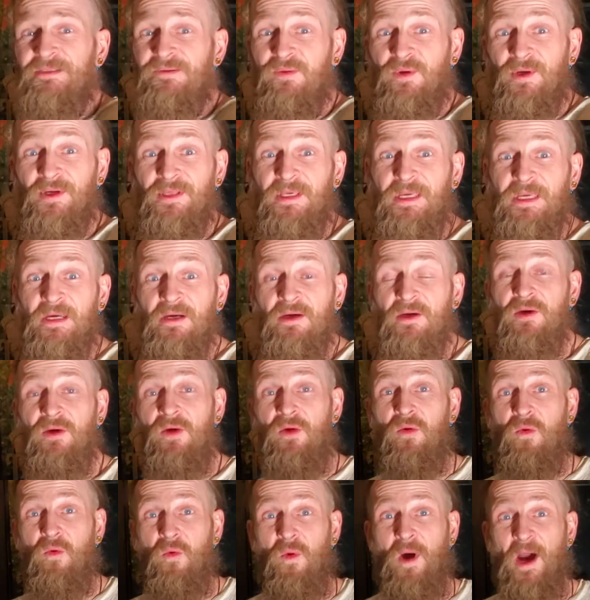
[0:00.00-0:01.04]
worthy?
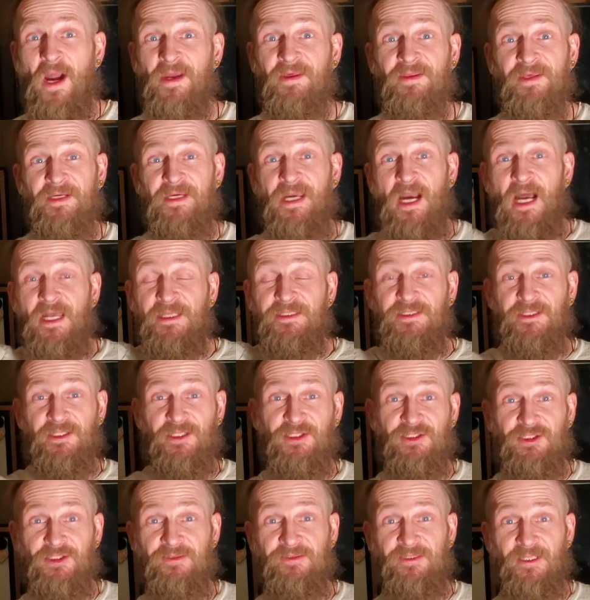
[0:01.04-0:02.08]
Why are the gods going to
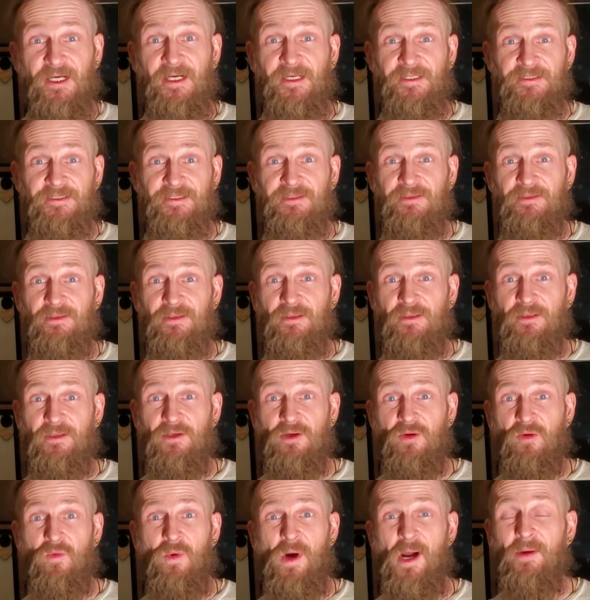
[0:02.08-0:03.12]
choose us?
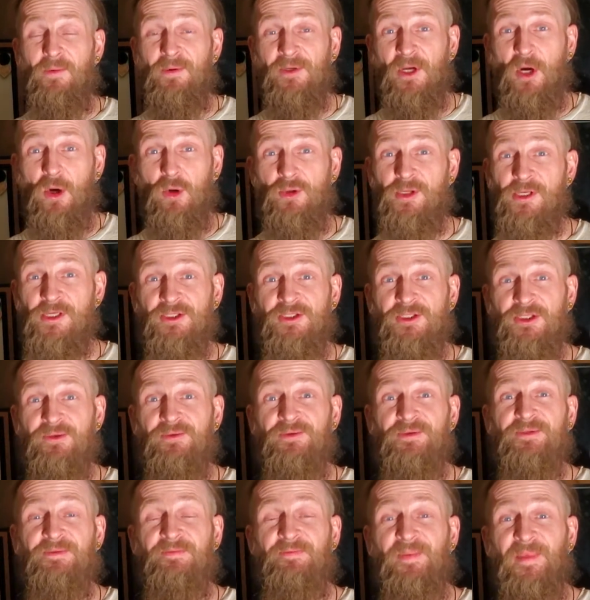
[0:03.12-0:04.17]
Why would Odin
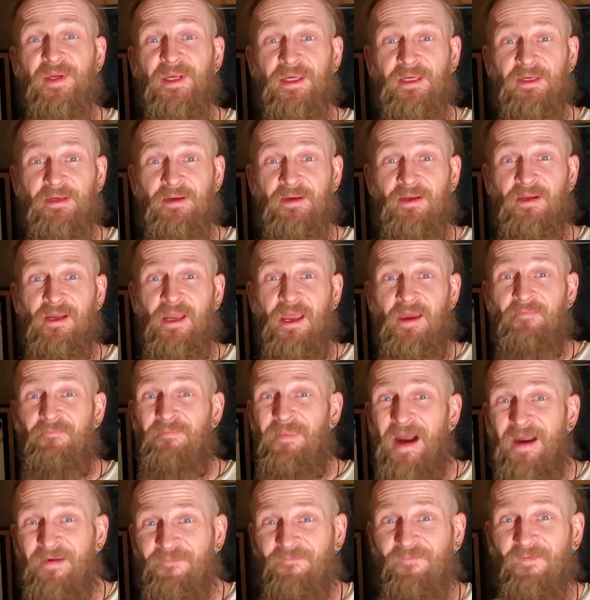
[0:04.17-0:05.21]
choose me and
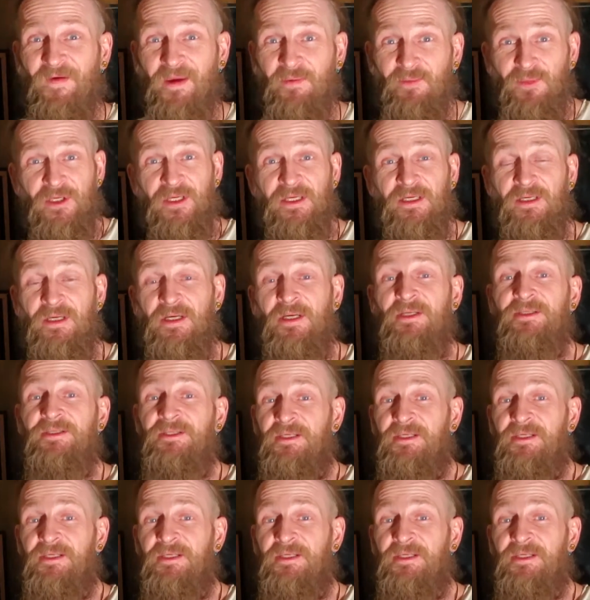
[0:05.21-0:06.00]
my family to